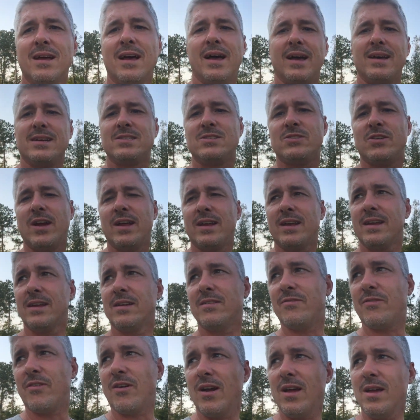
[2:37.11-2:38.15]
I extracted
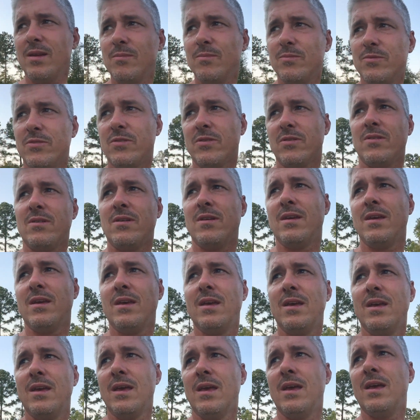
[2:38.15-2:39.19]
the frames
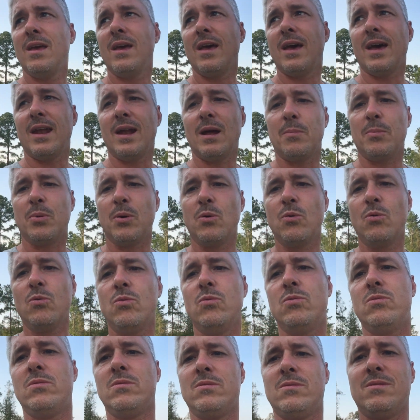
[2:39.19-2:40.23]
and I
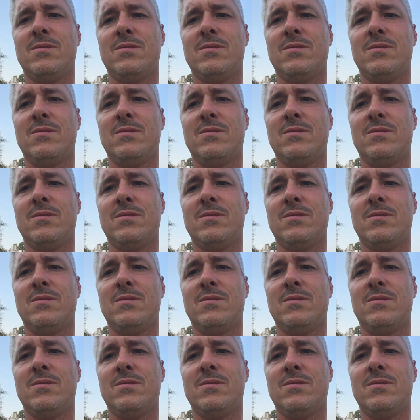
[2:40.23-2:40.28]
pulled,